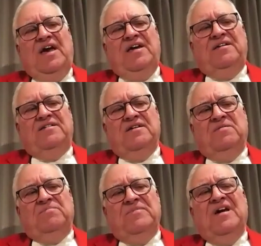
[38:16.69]
and
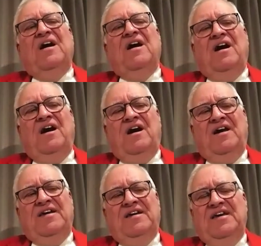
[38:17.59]
I